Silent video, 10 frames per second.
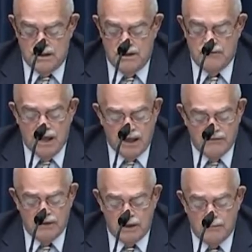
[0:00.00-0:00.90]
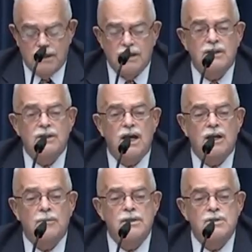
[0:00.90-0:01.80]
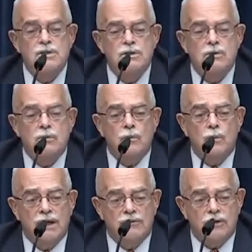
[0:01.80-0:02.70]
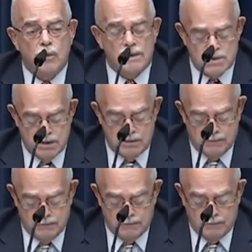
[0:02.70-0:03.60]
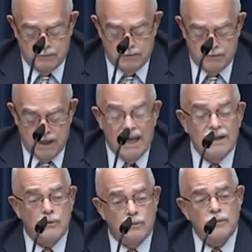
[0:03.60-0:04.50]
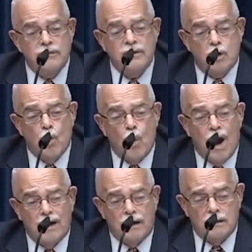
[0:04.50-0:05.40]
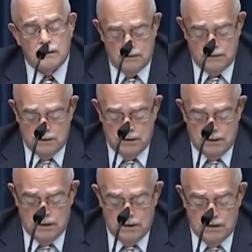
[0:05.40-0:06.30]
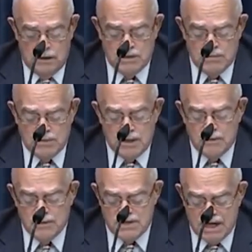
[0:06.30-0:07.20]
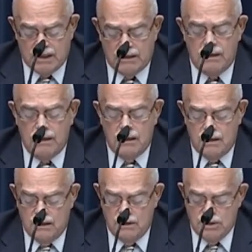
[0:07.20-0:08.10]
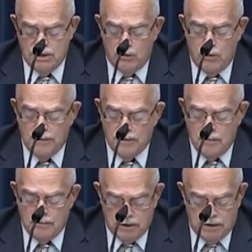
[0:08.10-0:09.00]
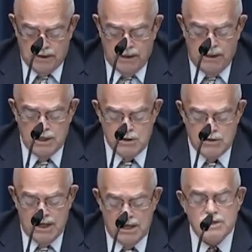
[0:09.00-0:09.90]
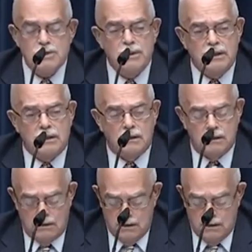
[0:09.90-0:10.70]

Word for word: They've not given the committee the documents we have requested and that we require. On September 2nd, Chairwoman Maloney issued a subpoena